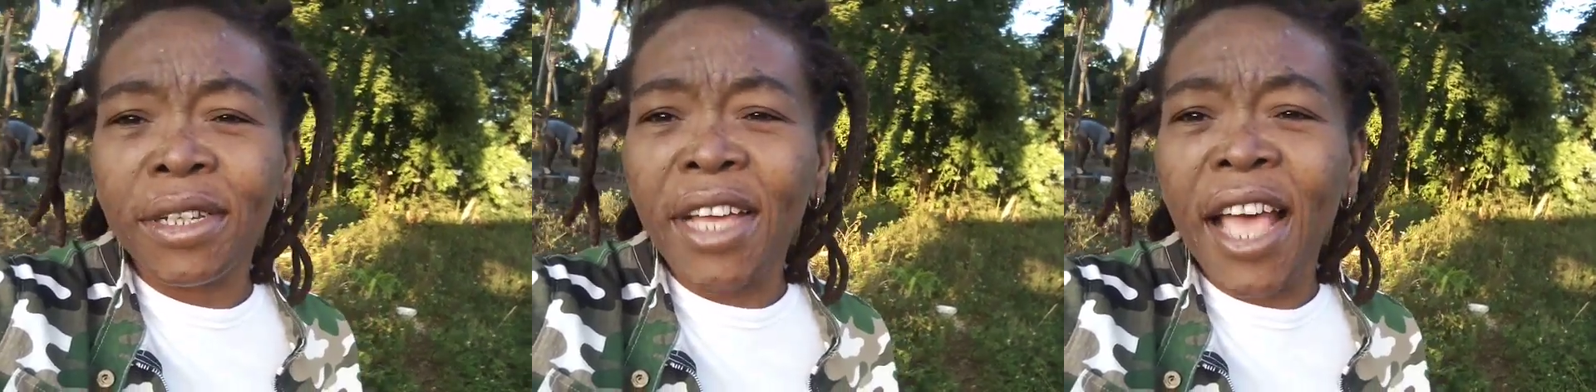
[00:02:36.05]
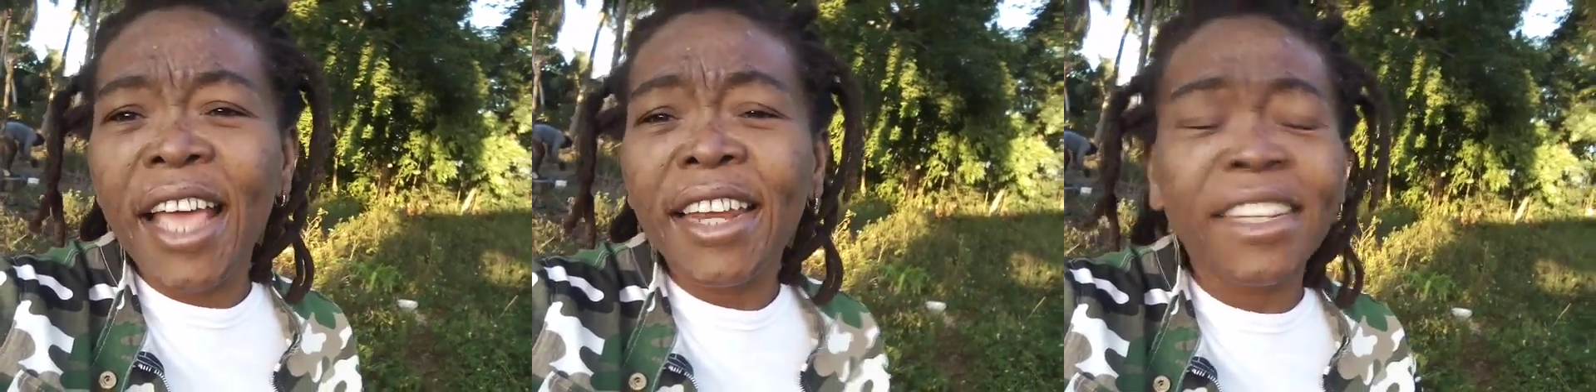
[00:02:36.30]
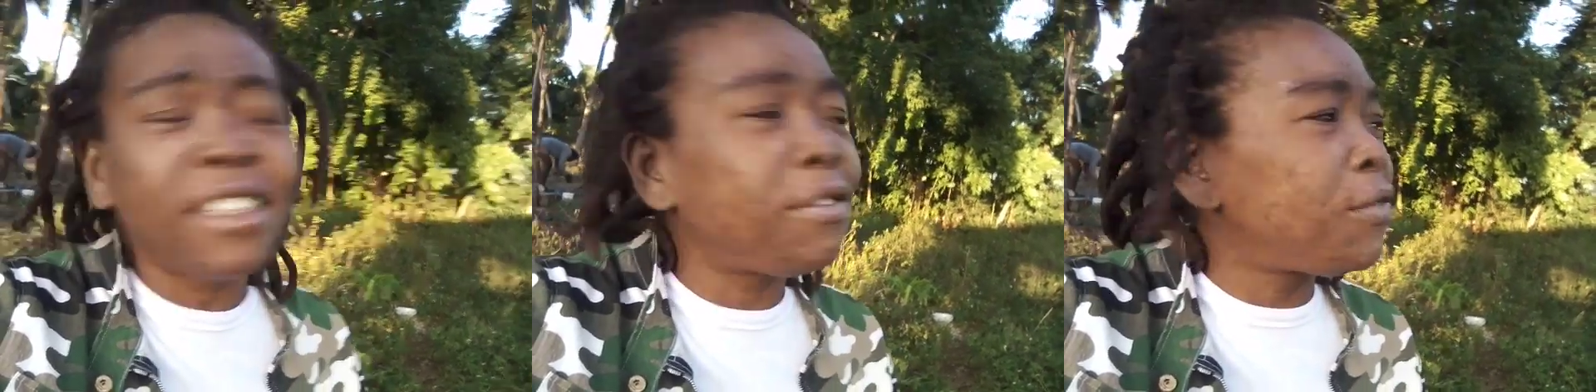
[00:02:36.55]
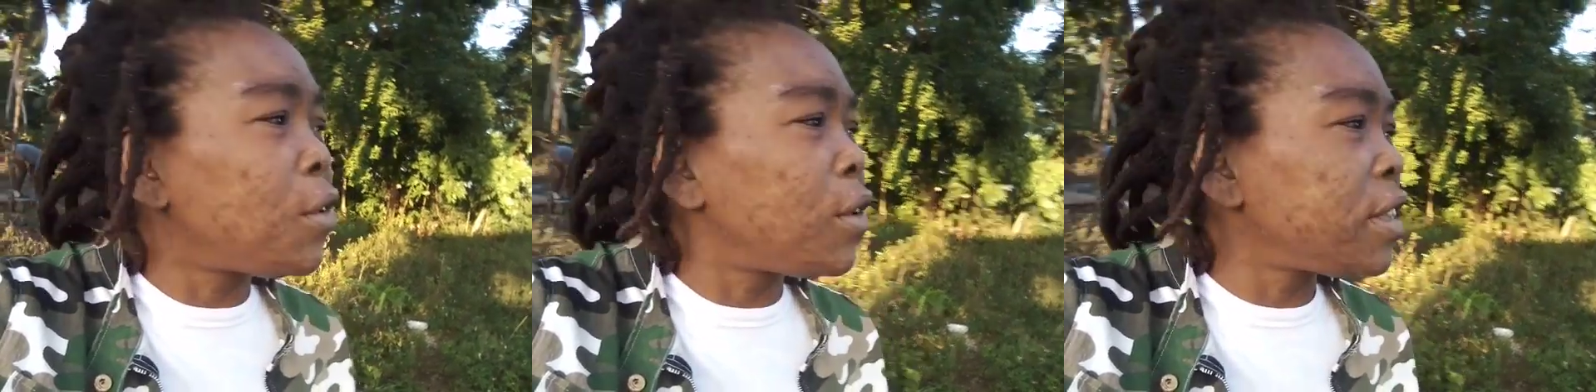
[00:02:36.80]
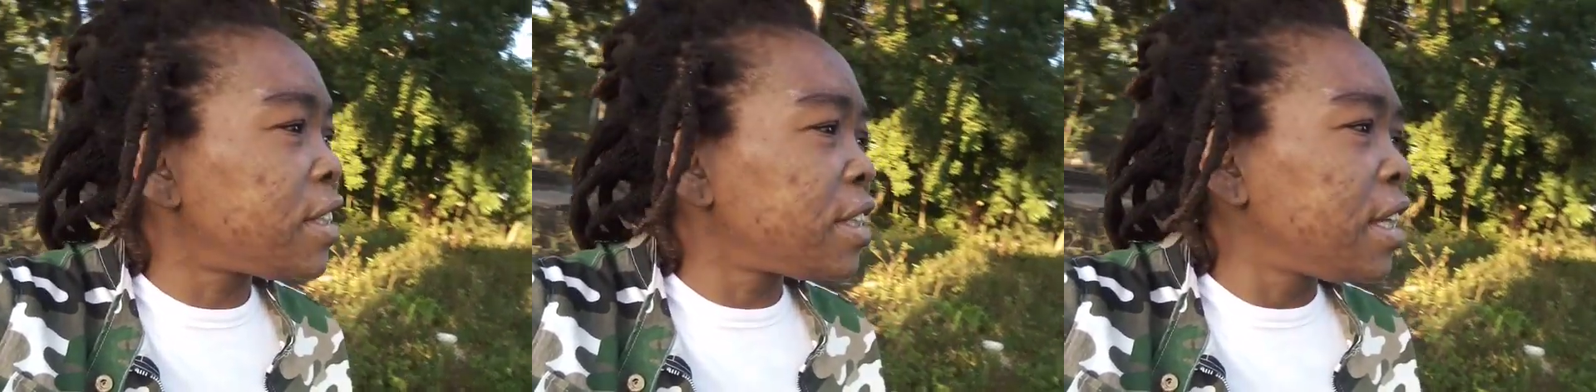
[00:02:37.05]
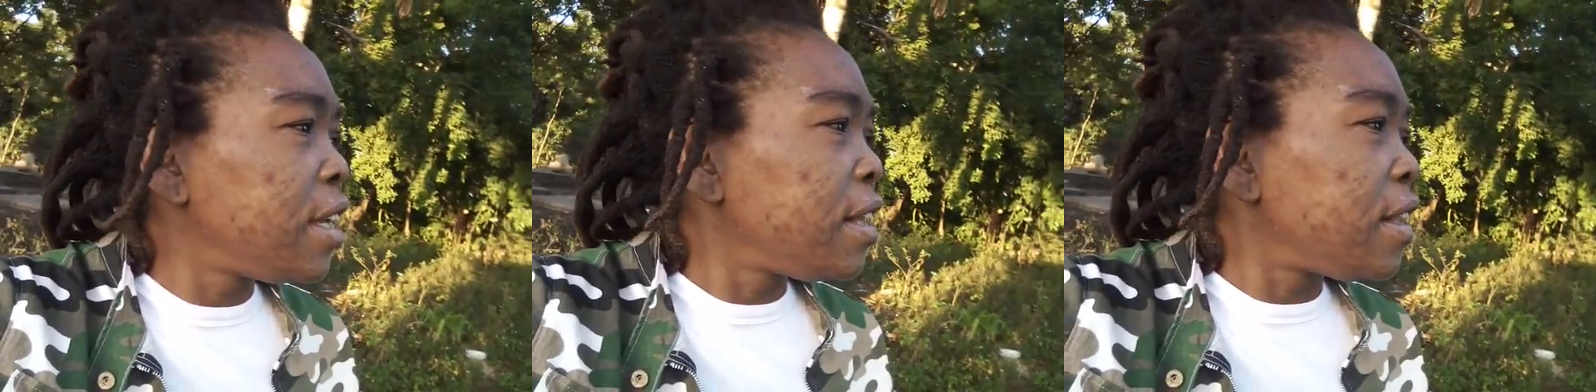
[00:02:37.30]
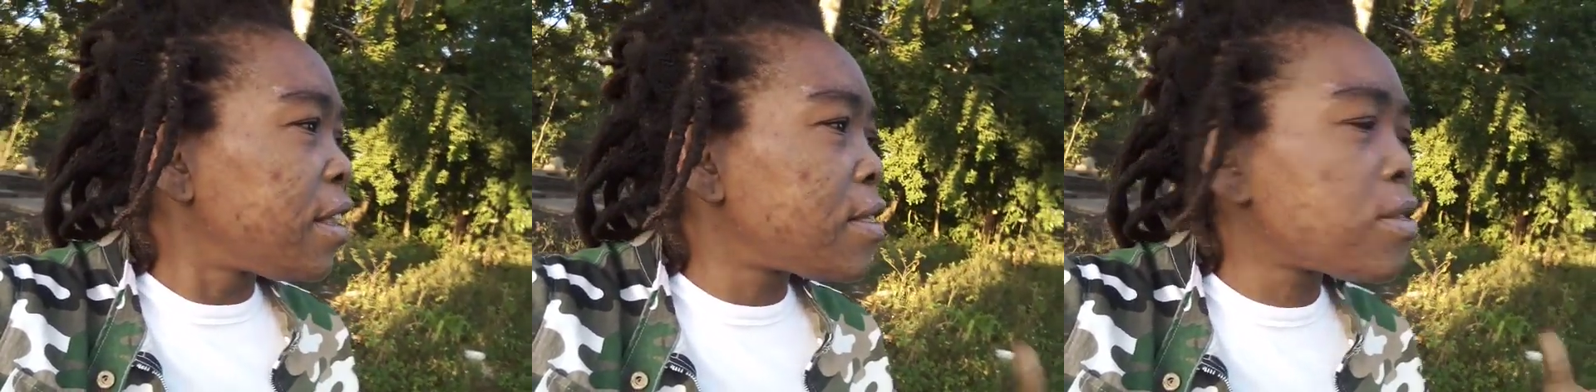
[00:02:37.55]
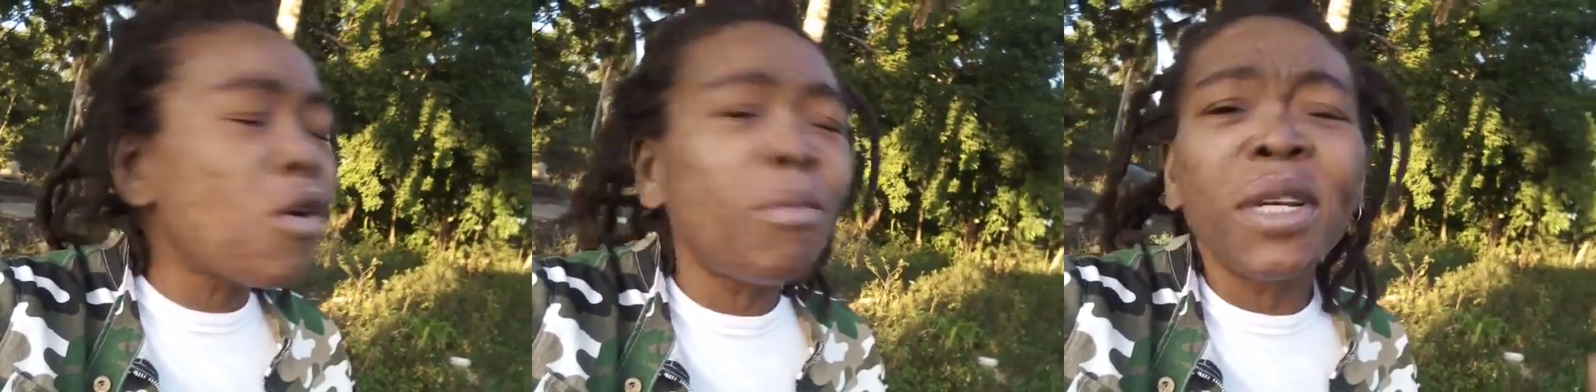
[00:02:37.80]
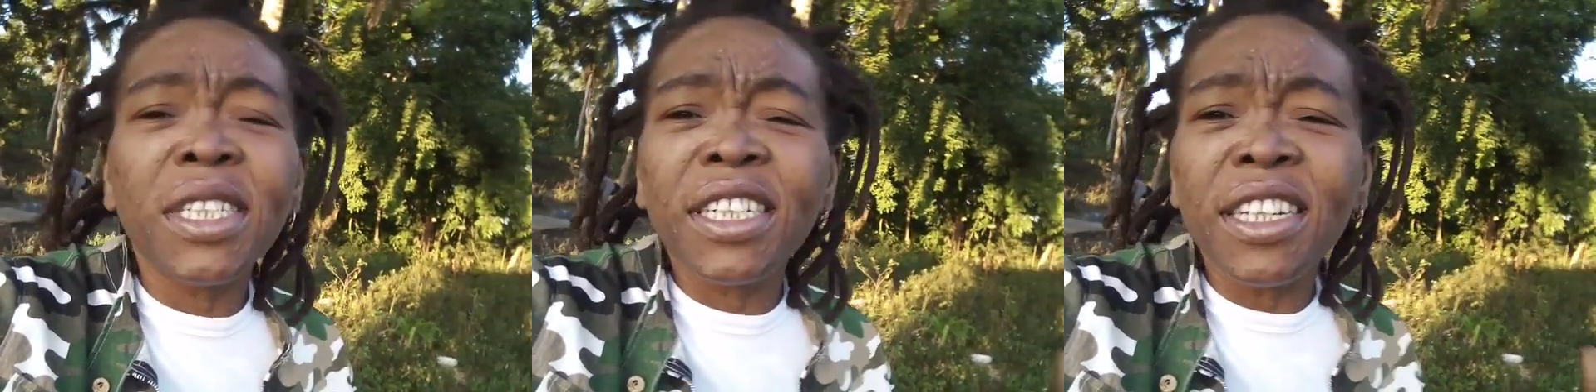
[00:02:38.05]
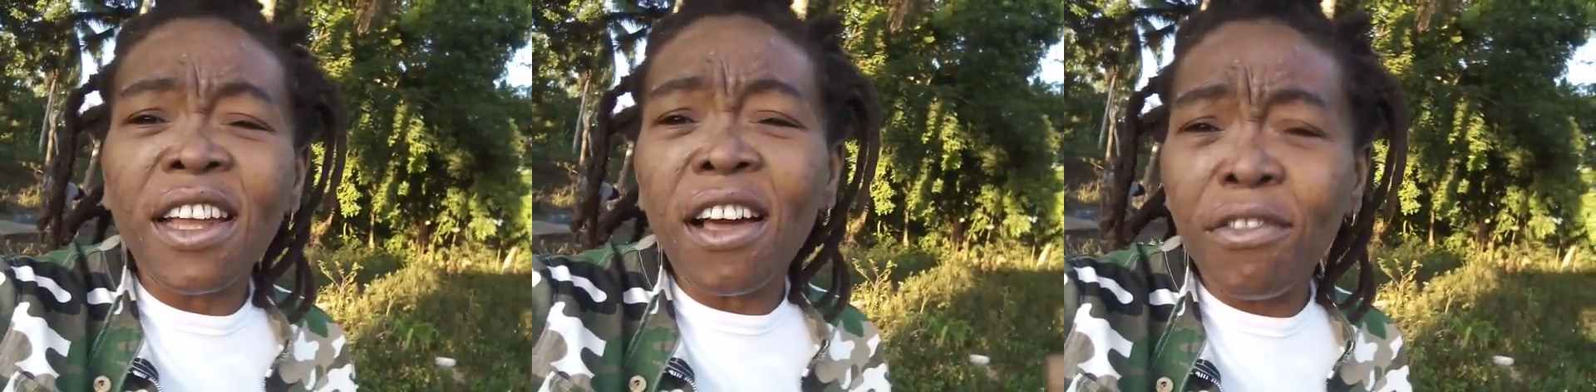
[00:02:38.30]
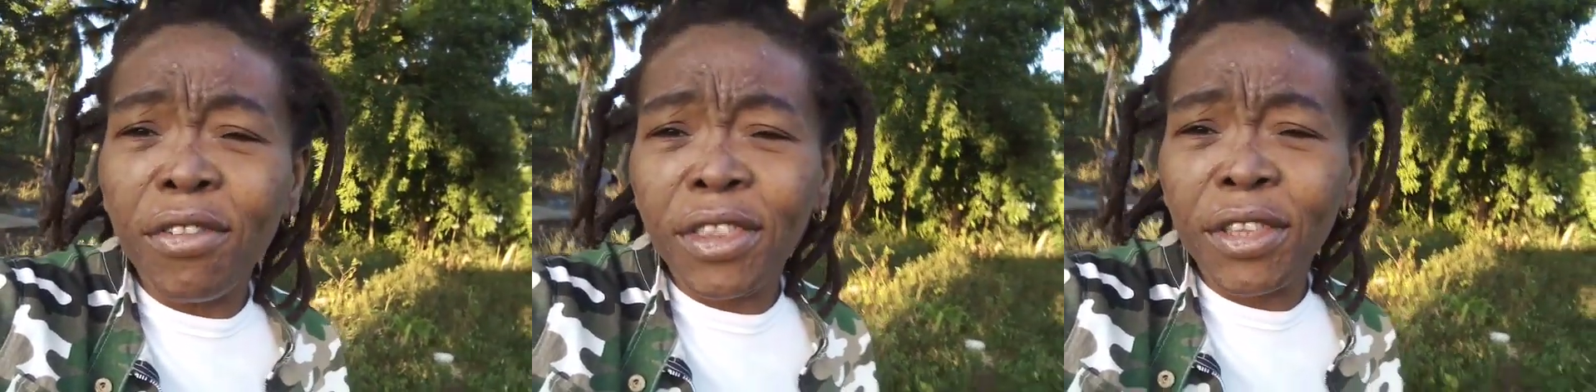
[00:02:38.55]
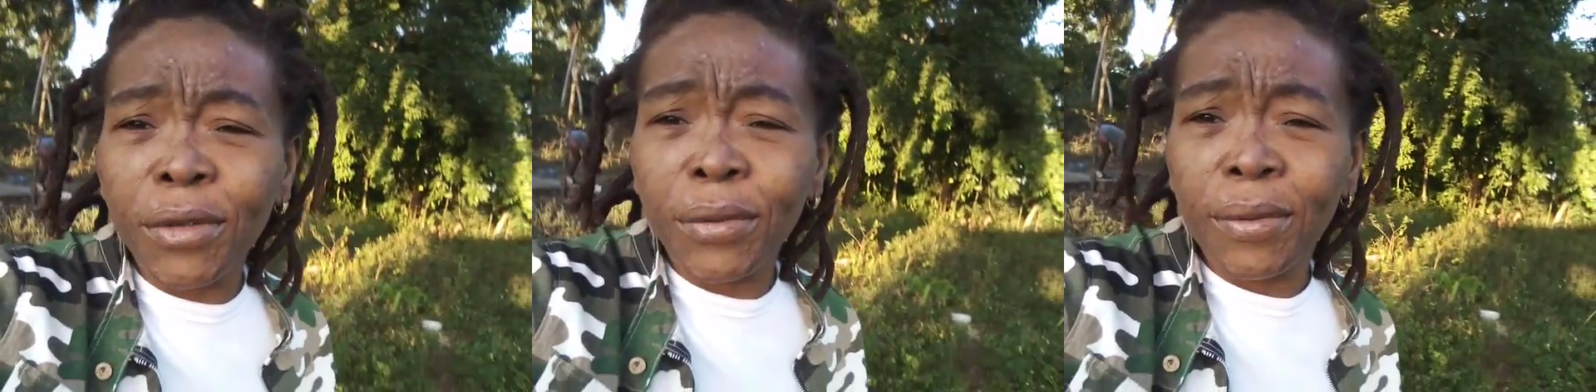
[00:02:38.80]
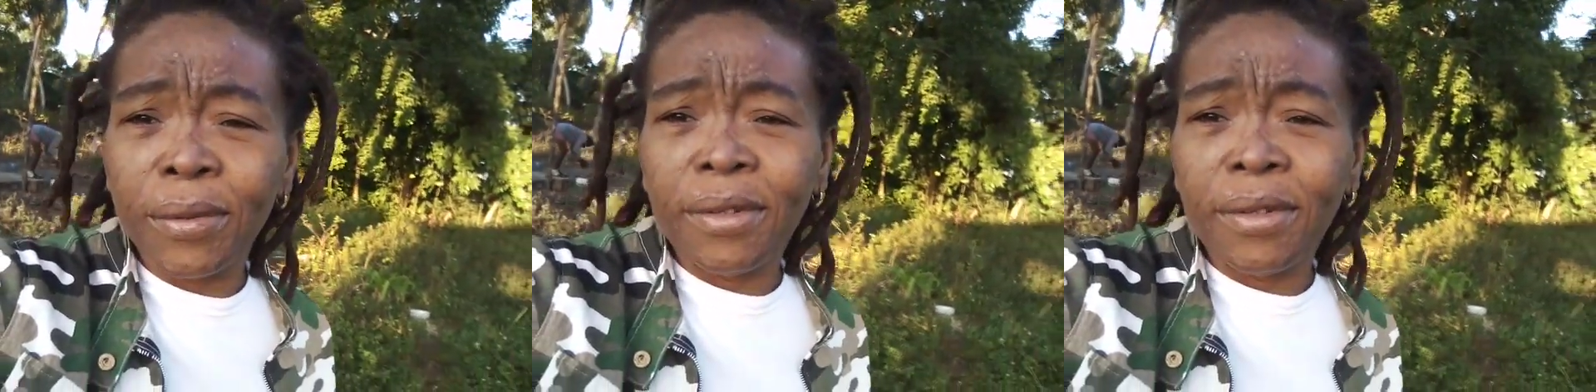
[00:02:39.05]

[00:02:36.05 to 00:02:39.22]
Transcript: your energy force, they're so much in love with you.